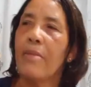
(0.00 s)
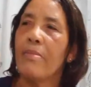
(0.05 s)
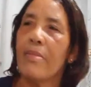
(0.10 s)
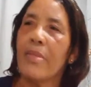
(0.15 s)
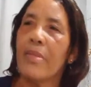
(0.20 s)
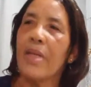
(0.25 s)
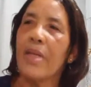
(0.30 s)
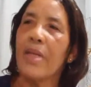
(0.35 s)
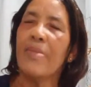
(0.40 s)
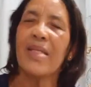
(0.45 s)

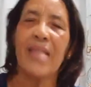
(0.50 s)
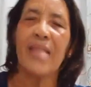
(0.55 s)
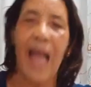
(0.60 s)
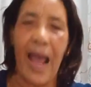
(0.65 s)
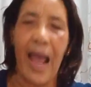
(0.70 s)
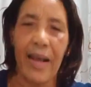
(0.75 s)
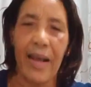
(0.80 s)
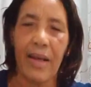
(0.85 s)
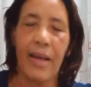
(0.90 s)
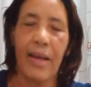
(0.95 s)
is
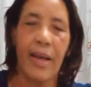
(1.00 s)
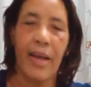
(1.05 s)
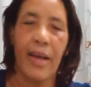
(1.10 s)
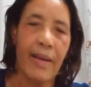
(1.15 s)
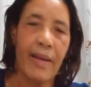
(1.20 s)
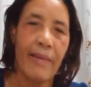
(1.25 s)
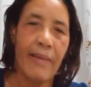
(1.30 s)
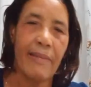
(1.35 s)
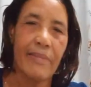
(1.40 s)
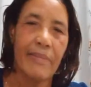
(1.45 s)
like
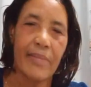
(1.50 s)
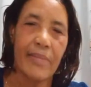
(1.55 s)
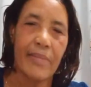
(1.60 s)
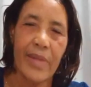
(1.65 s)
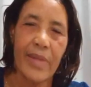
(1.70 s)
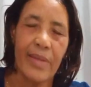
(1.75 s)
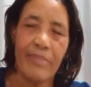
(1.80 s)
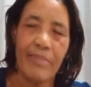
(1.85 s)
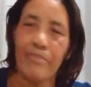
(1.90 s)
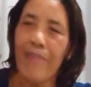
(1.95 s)

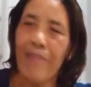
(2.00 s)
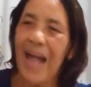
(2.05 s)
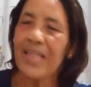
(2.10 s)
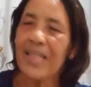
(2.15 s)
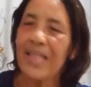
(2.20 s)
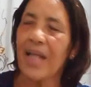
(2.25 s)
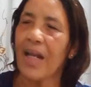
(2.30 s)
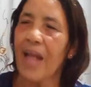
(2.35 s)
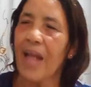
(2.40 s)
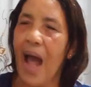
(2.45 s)

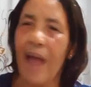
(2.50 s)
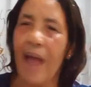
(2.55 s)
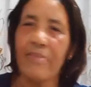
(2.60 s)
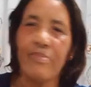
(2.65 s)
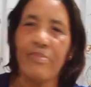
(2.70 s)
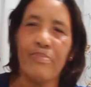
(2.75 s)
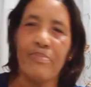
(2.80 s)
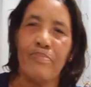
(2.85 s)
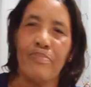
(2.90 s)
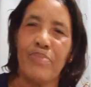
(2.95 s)

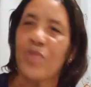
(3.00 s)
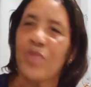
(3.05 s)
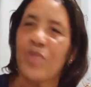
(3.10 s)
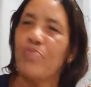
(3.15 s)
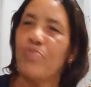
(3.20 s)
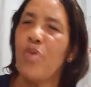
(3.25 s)
Matalan,